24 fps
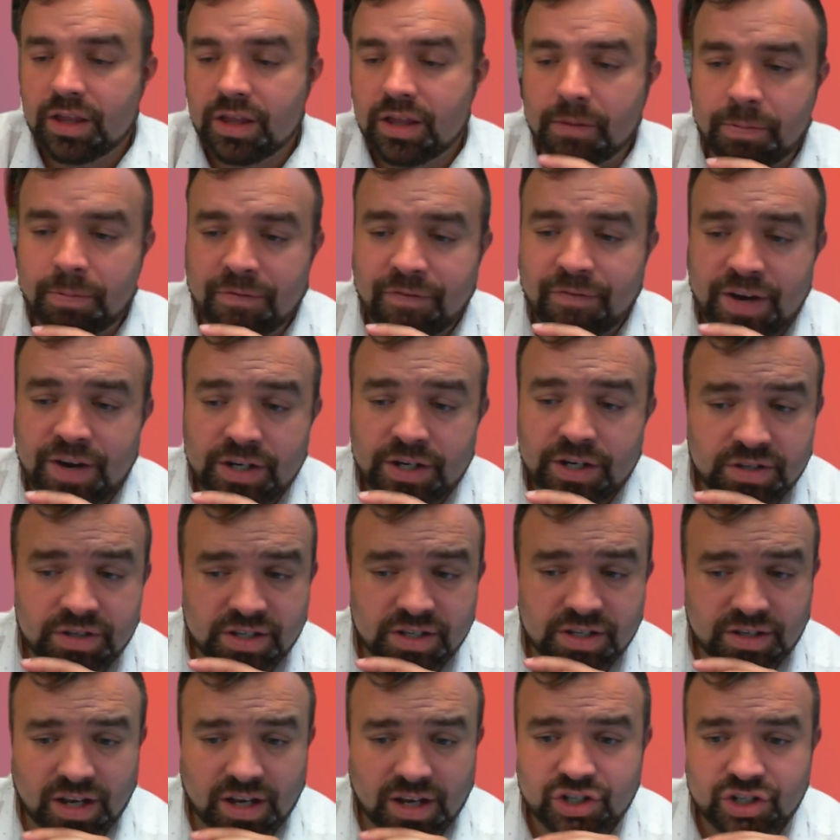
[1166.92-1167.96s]
The professional
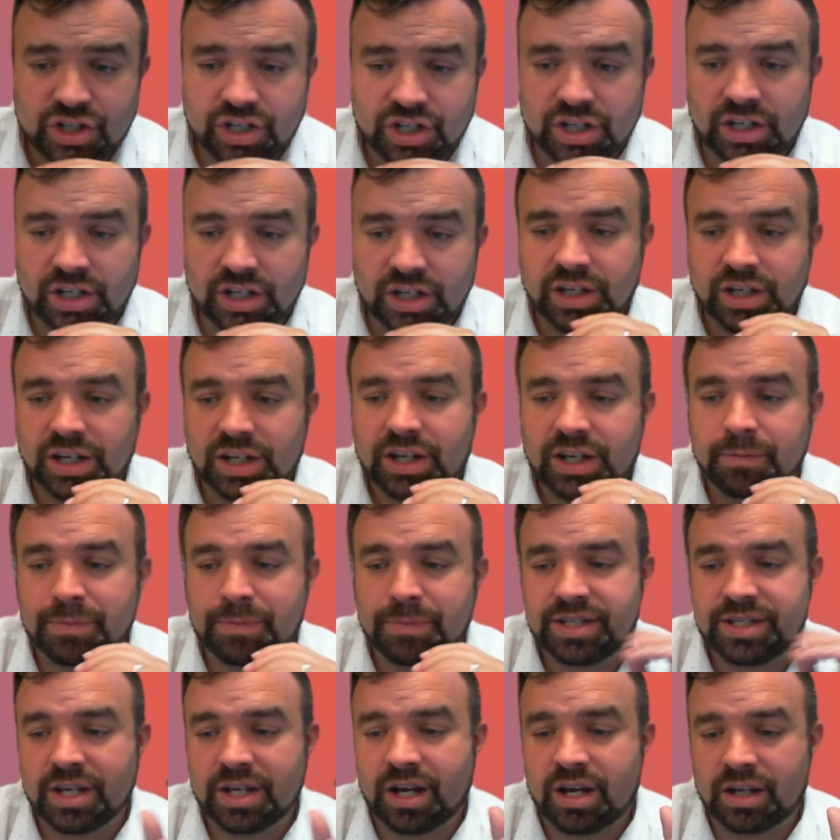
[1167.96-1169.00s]
discussion can
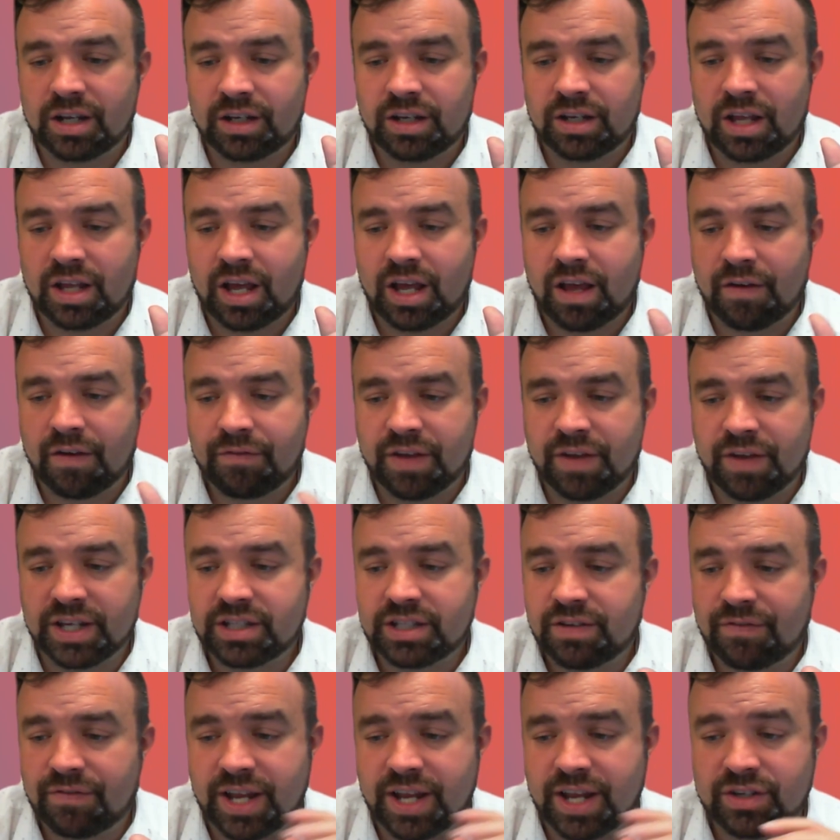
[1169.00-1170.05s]
be done
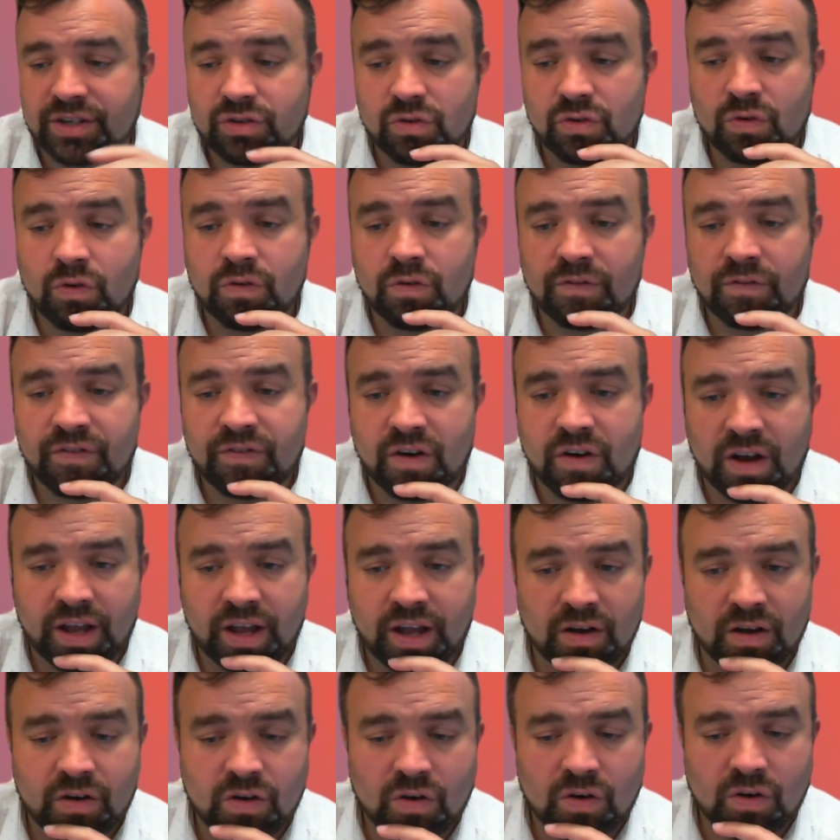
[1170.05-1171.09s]
face-to-face or
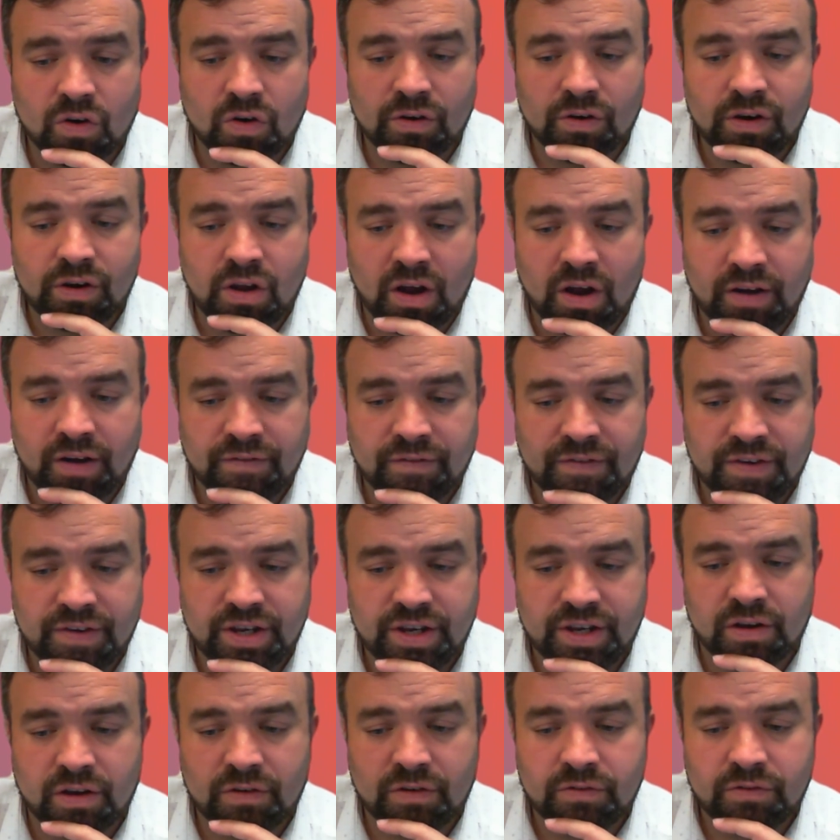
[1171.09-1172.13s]
via online
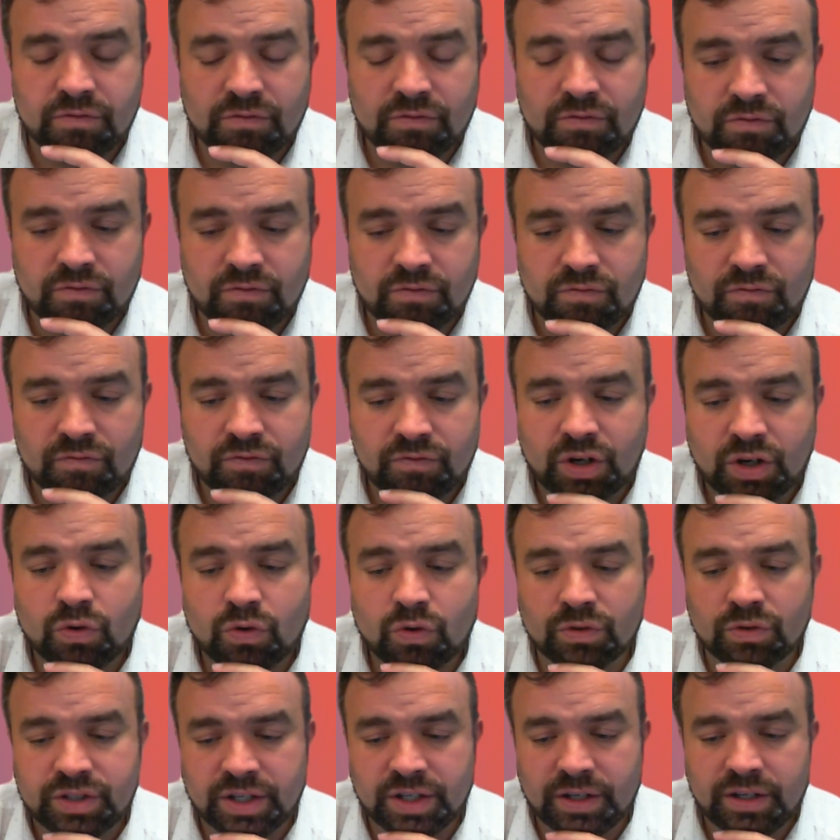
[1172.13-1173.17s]
video
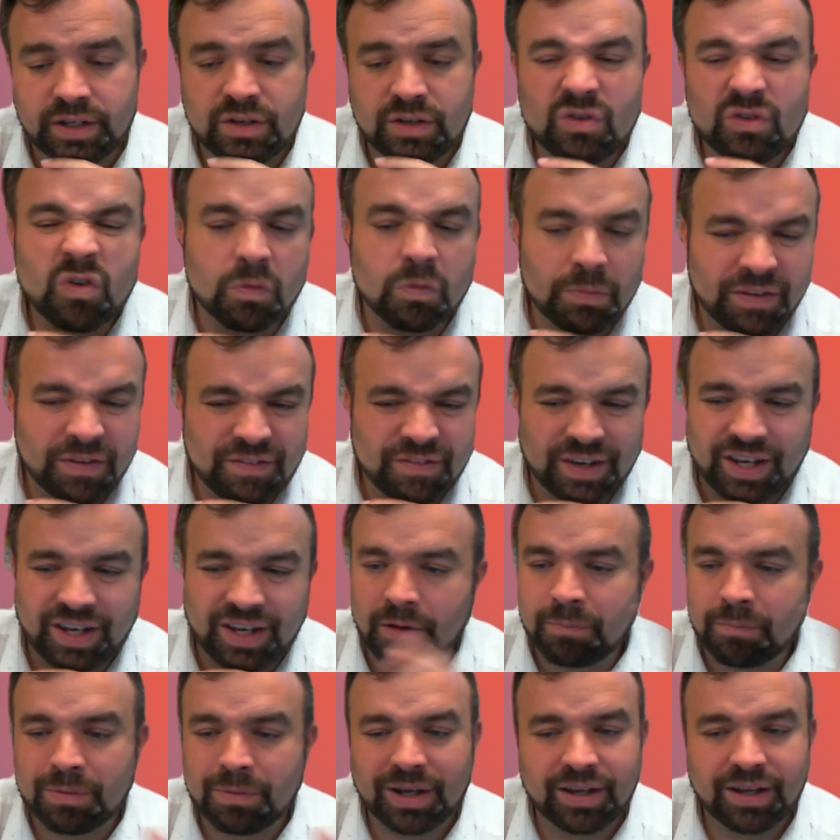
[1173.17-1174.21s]
recording, normally
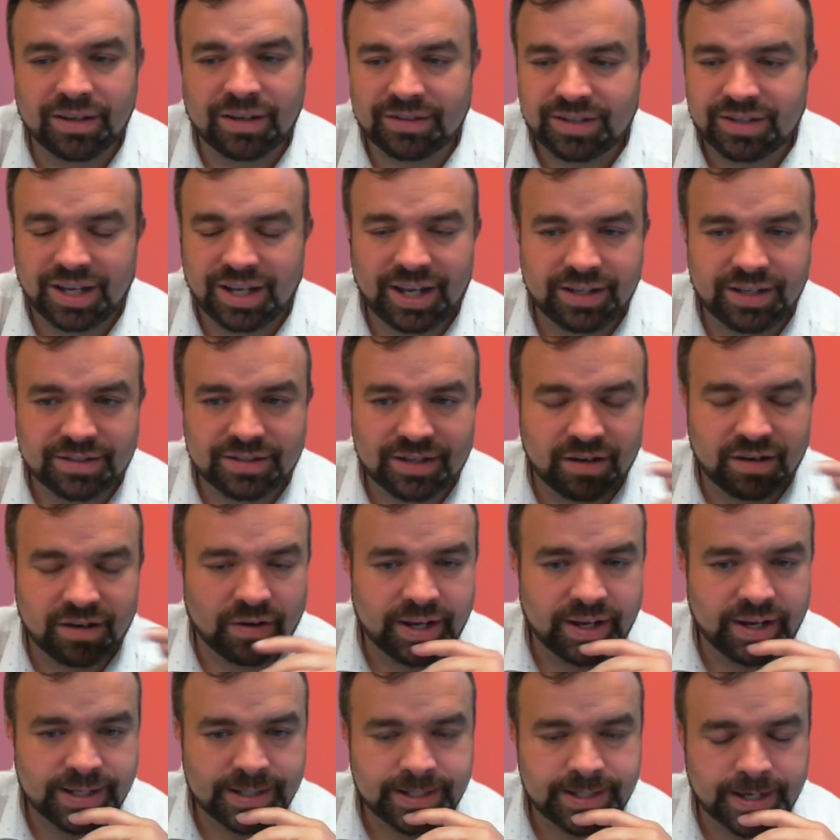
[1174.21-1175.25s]
video, because it's a
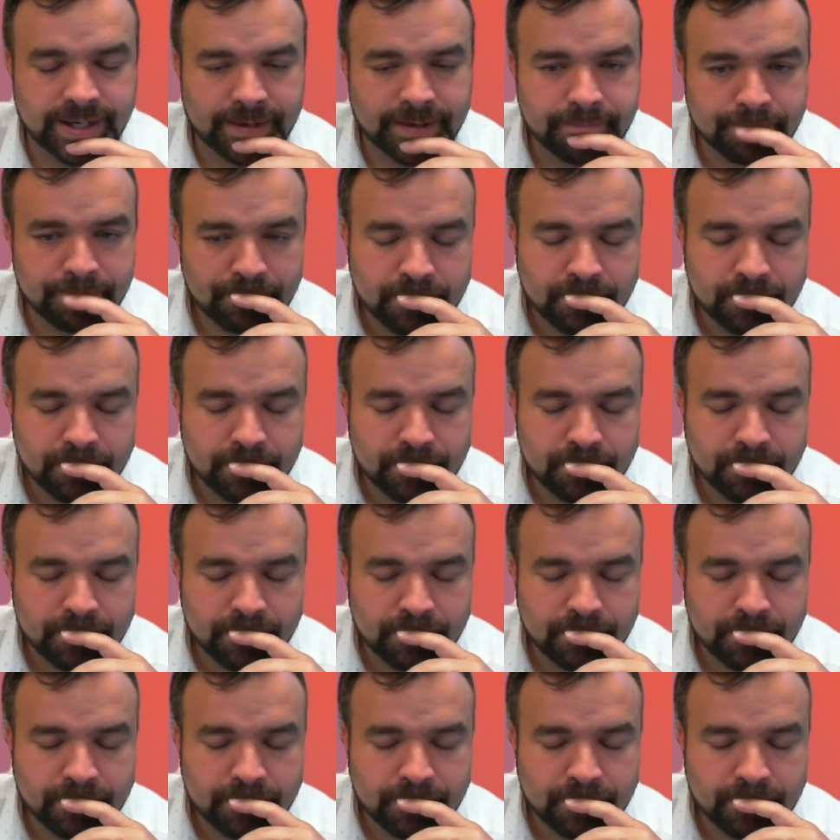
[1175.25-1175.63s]
lot easier.